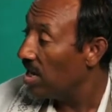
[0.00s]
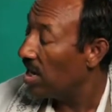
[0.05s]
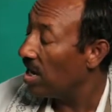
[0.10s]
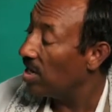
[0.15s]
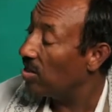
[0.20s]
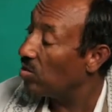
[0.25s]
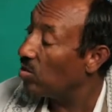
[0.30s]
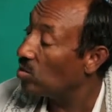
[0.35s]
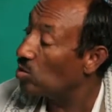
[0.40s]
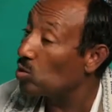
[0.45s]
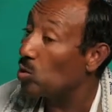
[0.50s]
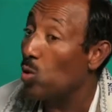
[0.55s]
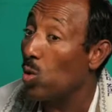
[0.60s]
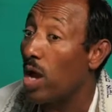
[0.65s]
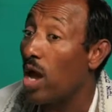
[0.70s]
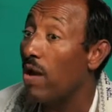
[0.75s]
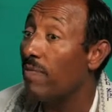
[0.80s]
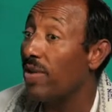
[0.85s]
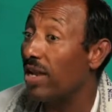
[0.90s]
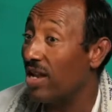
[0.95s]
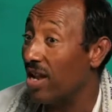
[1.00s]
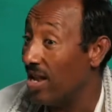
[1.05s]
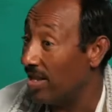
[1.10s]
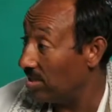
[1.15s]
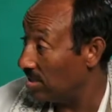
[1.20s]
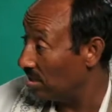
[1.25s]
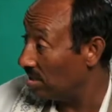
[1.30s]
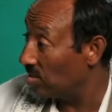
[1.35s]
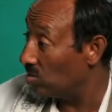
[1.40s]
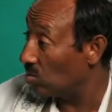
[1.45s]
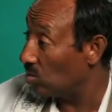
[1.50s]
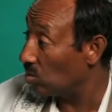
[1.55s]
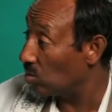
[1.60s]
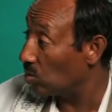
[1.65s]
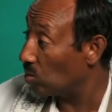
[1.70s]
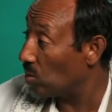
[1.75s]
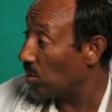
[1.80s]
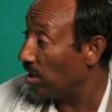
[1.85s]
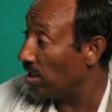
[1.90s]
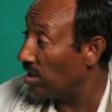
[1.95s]
and also we have a license
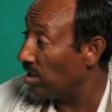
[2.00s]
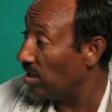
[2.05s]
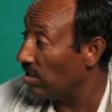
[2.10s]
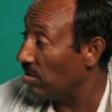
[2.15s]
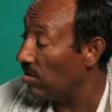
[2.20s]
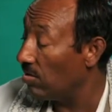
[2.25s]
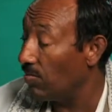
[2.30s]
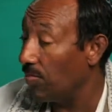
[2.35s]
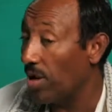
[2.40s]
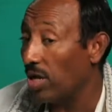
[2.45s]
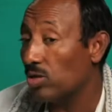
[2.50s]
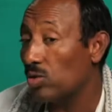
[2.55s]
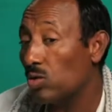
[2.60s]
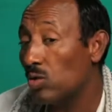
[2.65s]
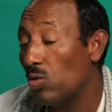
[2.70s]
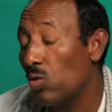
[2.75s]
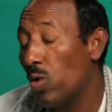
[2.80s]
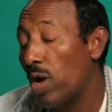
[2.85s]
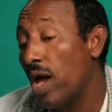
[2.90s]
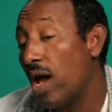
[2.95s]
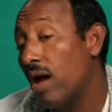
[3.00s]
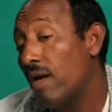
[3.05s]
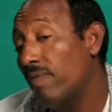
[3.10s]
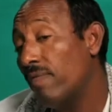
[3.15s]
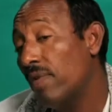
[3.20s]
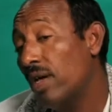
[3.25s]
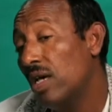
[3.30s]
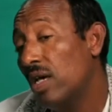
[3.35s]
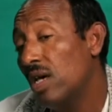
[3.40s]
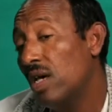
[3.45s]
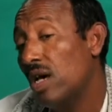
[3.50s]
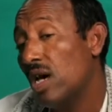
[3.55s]
also in Ethiopia so we have